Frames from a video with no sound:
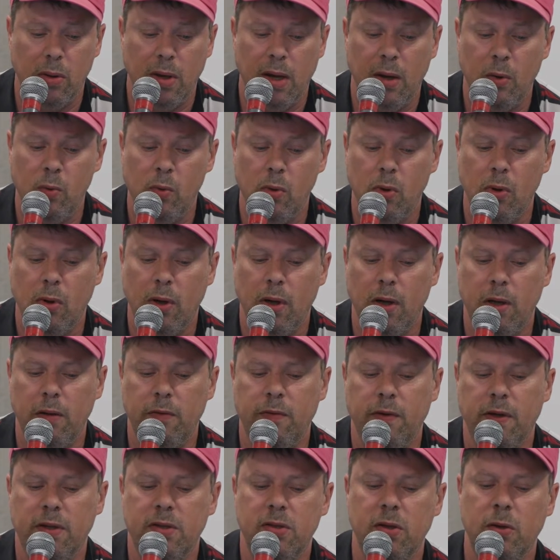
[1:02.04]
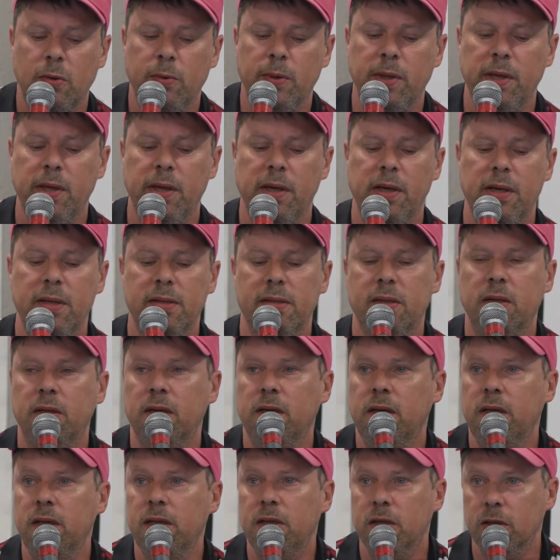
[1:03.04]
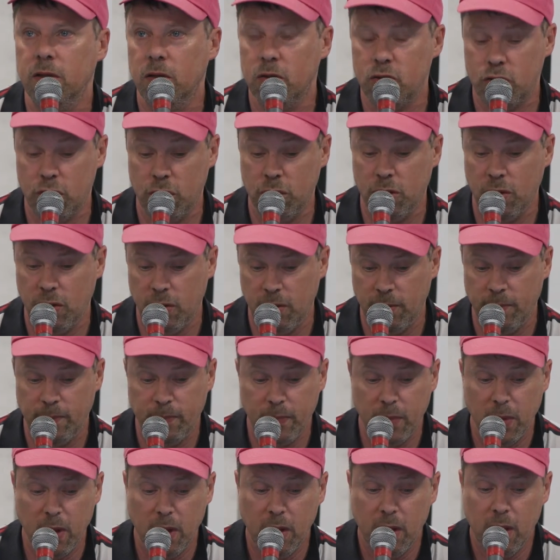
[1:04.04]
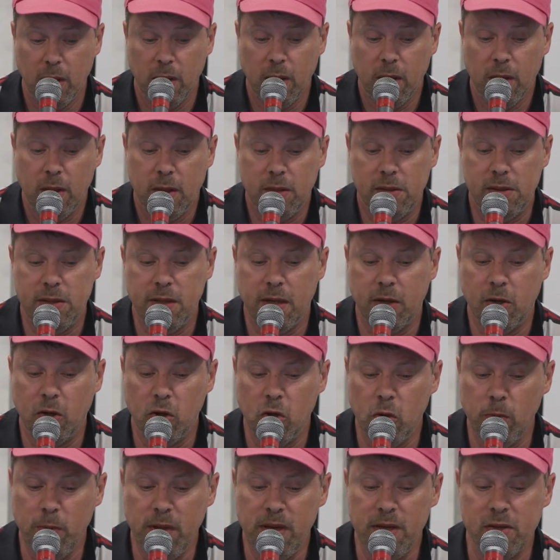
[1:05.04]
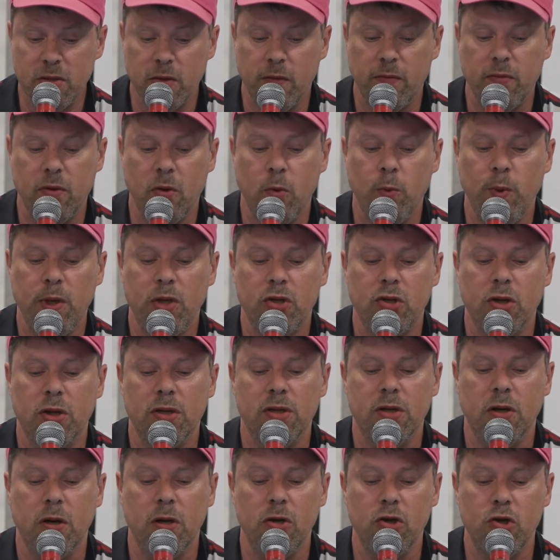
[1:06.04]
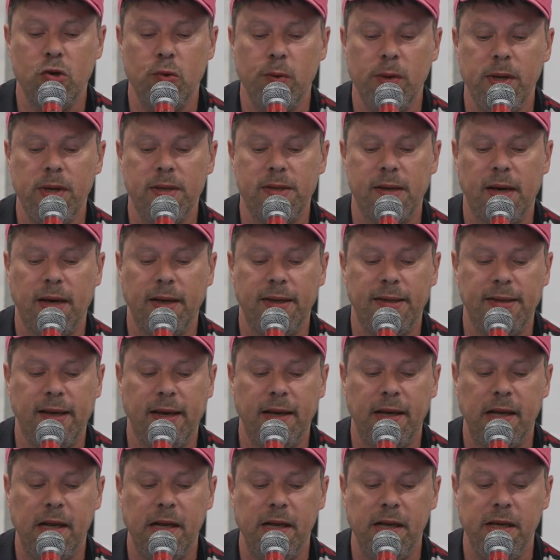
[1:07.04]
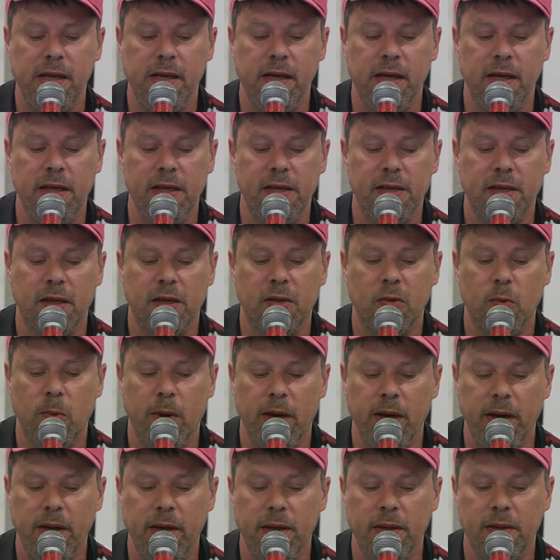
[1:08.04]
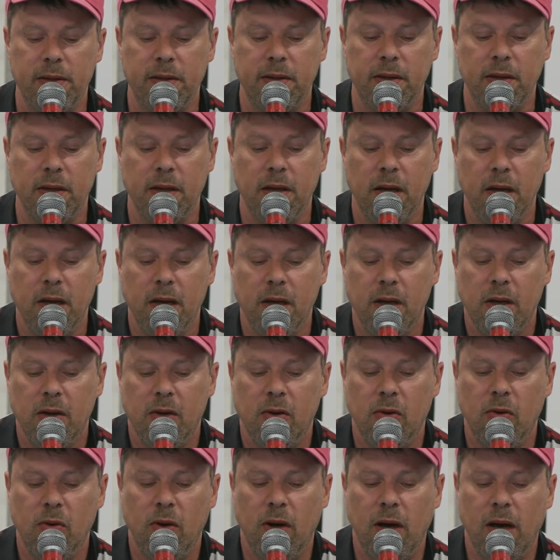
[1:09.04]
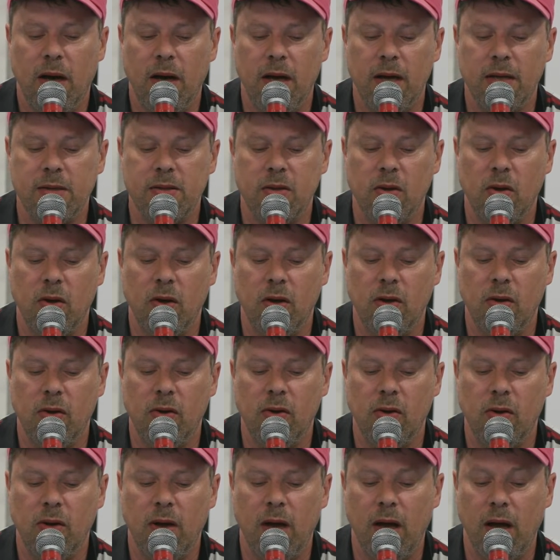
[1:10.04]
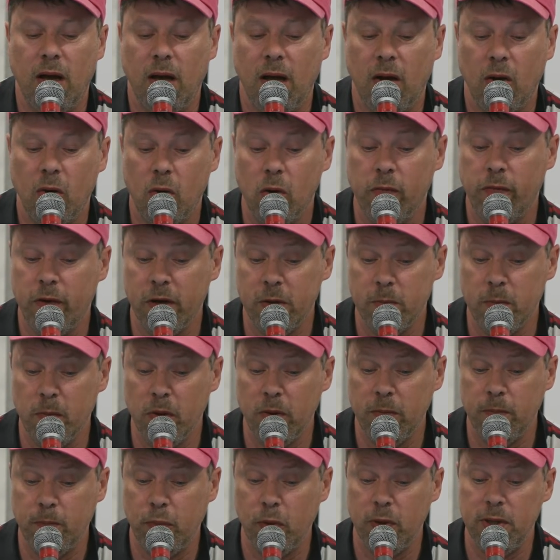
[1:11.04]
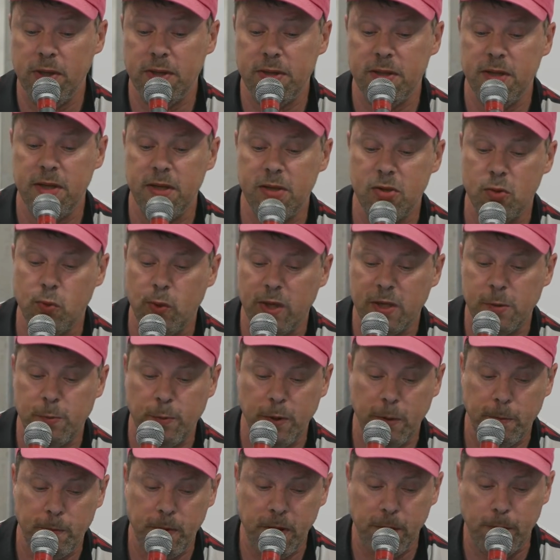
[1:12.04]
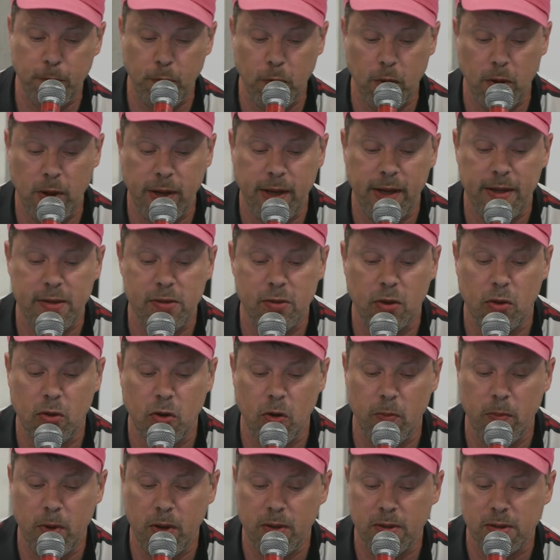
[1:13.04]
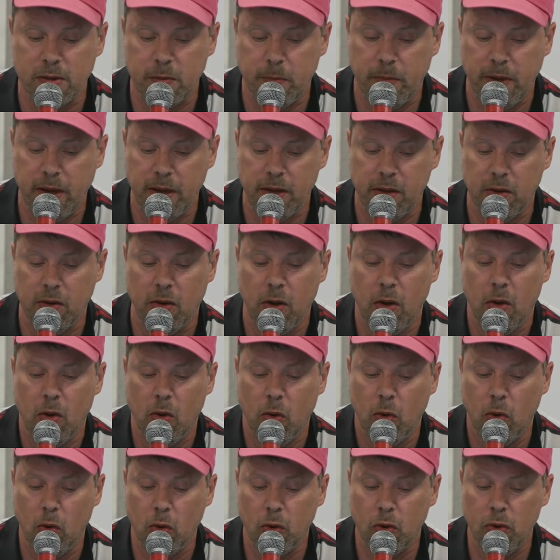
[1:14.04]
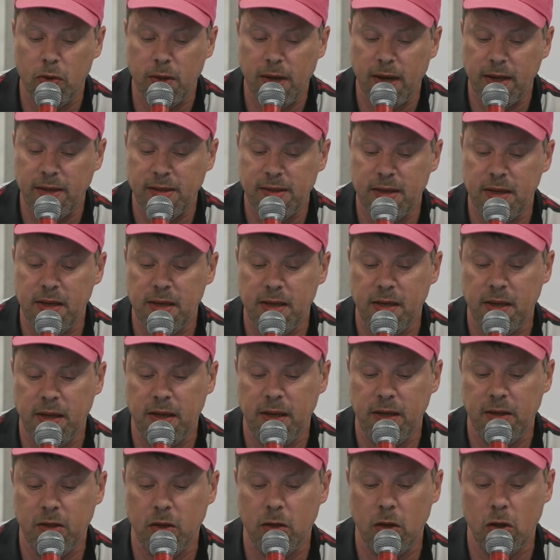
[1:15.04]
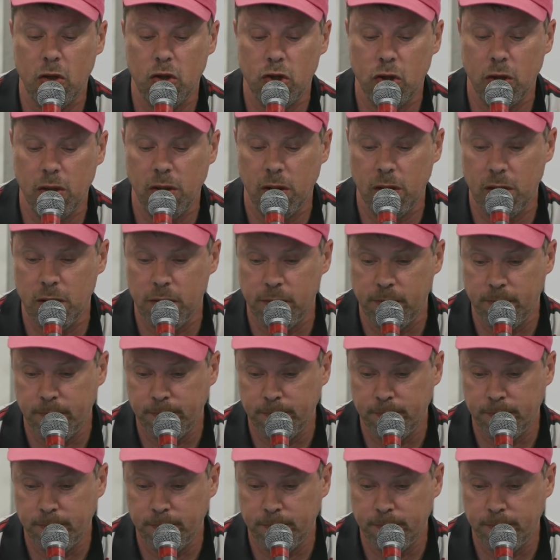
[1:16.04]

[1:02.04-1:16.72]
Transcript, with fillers: uh, our adversary is international. The economies of the richest countries are tightly intertwined, uh, as uh, are government policies to exploit people and the commons by organizing internationally.